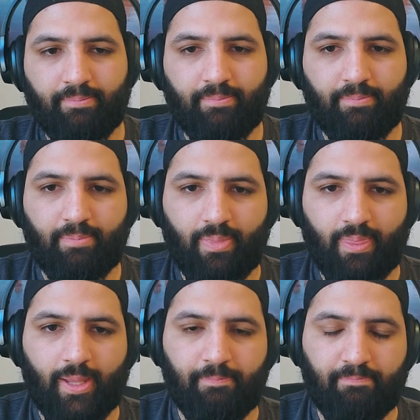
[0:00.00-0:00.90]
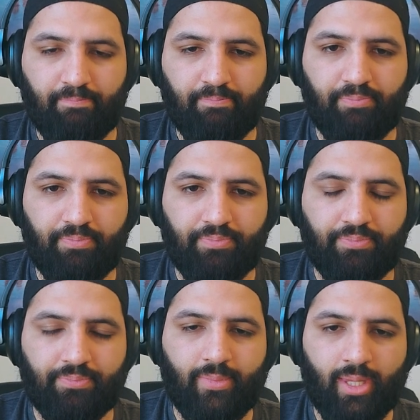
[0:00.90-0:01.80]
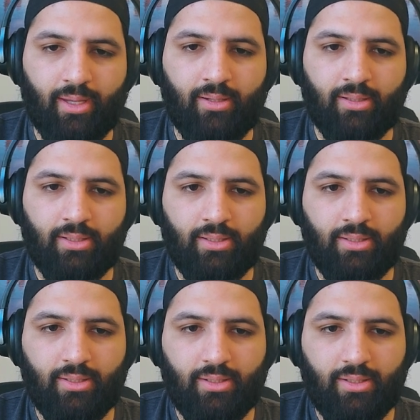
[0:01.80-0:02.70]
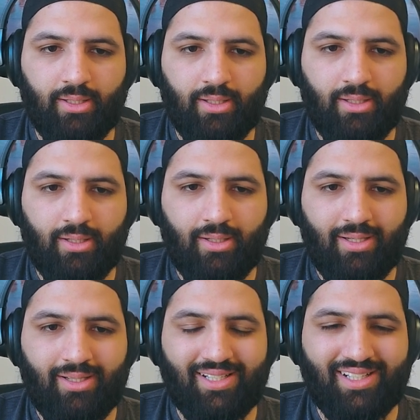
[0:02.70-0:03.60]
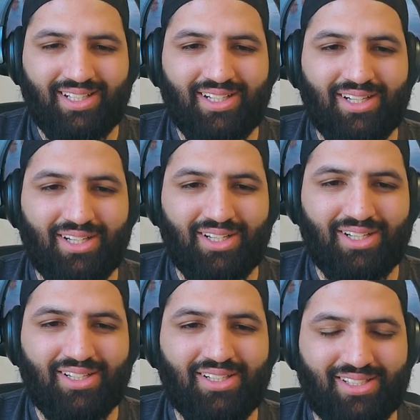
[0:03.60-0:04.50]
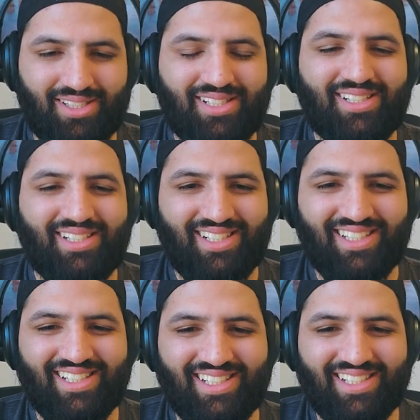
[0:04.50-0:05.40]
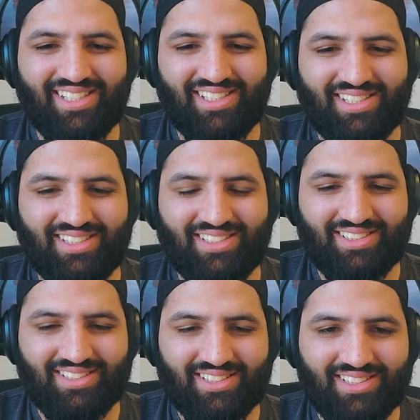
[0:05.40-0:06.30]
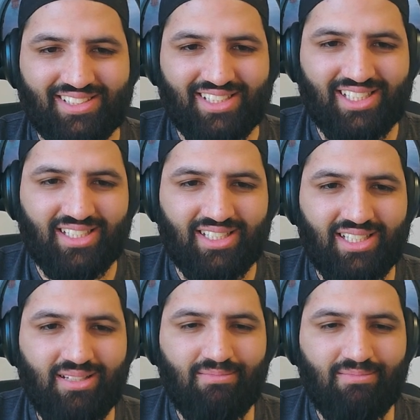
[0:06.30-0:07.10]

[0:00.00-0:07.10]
(not speaking)